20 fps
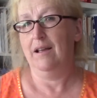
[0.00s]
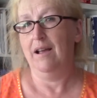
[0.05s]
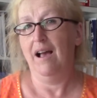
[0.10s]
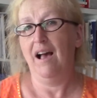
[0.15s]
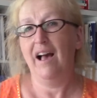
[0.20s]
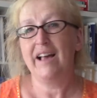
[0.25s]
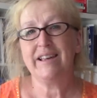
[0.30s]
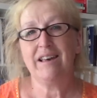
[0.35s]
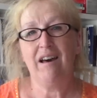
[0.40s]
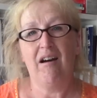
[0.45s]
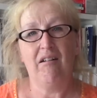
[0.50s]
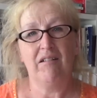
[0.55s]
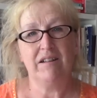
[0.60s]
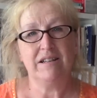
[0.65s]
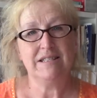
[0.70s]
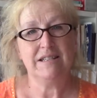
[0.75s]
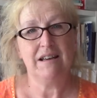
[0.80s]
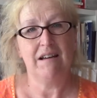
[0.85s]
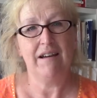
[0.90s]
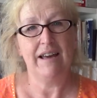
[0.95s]
I
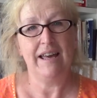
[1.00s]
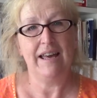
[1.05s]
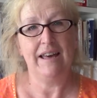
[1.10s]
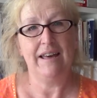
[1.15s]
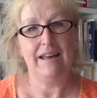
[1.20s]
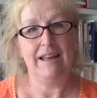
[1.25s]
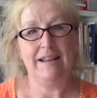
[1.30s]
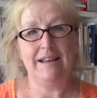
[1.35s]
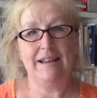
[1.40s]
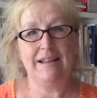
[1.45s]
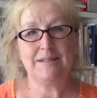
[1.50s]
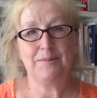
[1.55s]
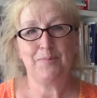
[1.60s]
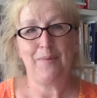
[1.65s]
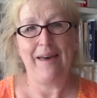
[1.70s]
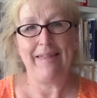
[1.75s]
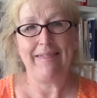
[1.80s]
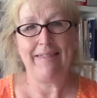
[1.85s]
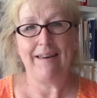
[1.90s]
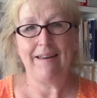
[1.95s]
can't diet in this
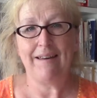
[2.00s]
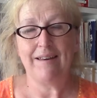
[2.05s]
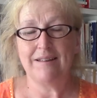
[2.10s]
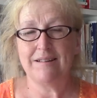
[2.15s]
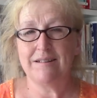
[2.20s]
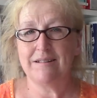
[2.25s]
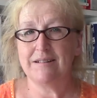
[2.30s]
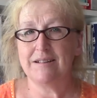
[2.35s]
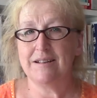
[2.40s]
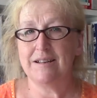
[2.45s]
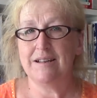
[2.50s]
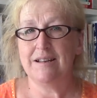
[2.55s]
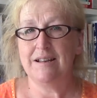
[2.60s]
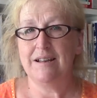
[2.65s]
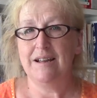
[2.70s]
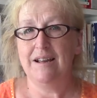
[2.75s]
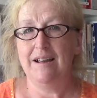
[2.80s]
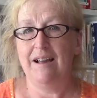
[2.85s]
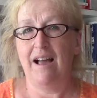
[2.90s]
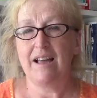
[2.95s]
weather.
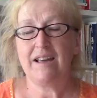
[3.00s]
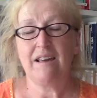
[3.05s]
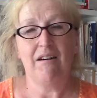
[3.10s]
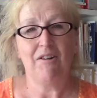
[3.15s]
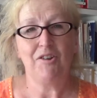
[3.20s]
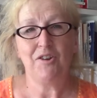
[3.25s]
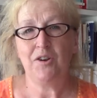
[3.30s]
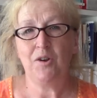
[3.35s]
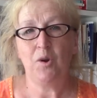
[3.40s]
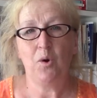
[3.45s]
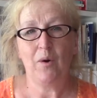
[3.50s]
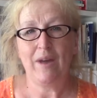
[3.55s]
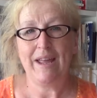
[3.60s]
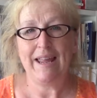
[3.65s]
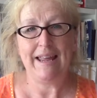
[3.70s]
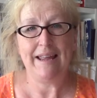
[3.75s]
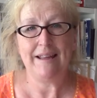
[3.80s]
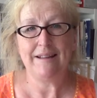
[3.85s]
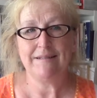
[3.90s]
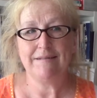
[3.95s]
I can't not
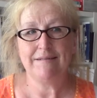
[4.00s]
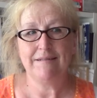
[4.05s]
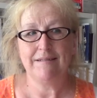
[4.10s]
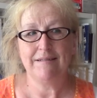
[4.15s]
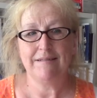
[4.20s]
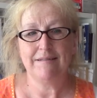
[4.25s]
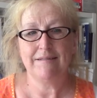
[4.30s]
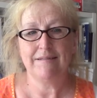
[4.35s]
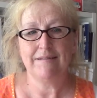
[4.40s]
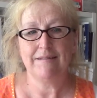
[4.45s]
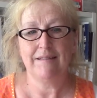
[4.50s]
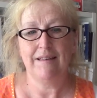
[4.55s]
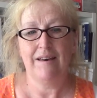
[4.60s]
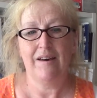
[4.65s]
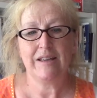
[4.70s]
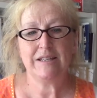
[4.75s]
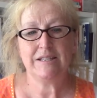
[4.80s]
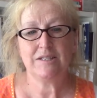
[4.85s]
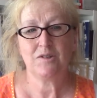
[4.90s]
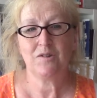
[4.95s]
eat
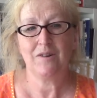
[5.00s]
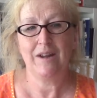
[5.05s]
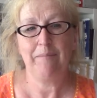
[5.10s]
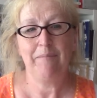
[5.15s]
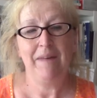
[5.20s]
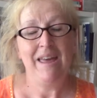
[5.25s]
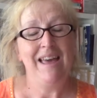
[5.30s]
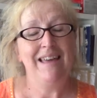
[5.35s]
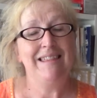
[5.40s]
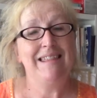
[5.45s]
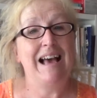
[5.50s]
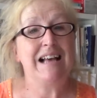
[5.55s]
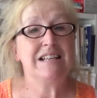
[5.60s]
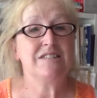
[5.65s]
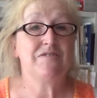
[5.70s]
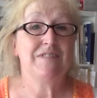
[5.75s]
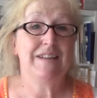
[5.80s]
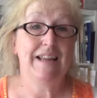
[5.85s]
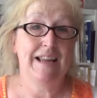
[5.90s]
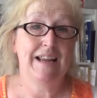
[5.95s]
ice cream.
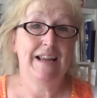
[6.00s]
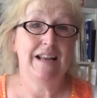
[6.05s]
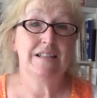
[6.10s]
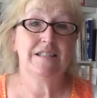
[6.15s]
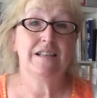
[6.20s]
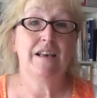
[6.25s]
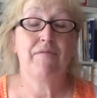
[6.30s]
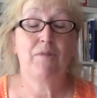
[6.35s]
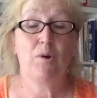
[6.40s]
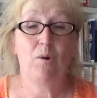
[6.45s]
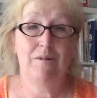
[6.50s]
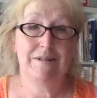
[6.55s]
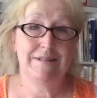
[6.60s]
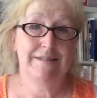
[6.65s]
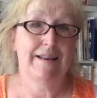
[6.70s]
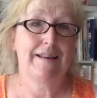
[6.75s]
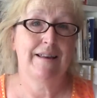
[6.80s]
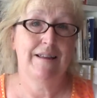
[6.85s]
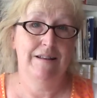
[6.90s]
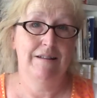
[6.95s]
That's ridiculous. Of course
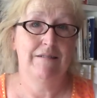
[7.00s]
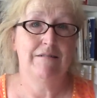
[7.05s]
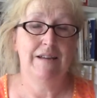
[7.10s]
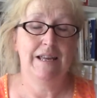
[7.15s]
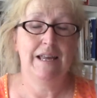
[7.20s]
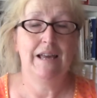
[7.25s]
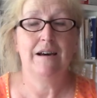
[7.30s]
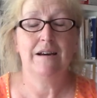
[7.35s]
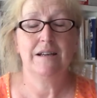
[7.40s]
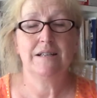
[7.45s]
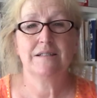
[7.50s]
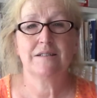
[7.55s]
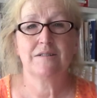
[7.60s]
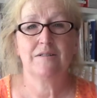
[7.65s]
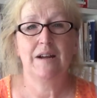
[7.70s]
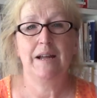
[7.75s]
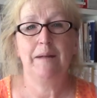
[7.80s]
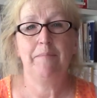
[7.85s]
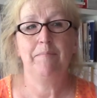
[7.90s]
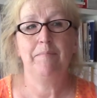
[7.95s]
I cannot eat ice
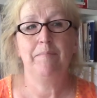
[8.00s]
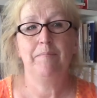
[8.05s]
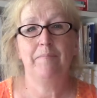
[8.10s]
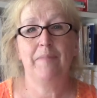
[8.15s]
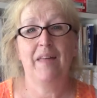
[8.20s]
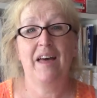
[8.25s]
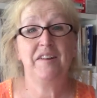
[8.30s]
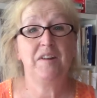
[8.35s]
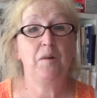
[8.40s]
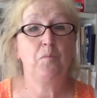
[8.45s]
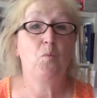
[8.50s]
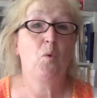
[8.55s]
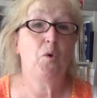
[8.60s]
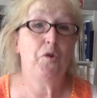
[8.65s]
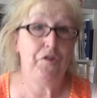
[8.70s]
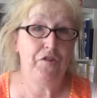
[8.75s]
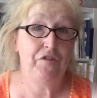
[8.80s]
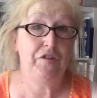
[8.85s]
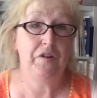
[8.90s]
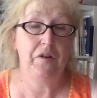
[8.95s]
cream. I don't
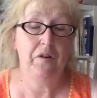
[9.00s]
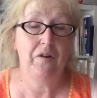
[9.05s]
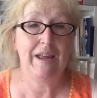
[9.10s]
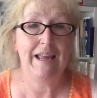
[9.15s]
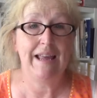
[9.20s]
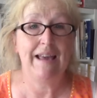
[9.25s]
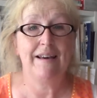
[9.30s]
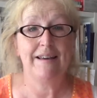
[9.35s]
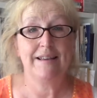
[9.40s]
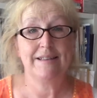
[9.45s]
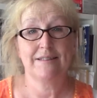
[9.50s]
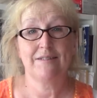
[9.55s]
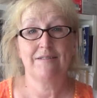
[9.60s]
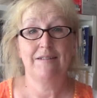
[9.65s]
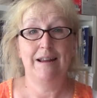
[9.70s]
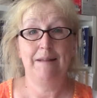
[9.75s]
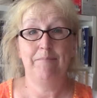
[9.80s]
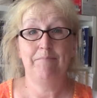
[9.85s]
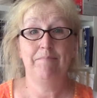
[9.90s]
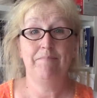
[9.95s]
want to not eat ice
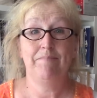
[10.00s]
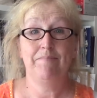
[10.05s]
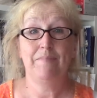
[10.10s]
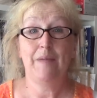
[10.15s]
cream.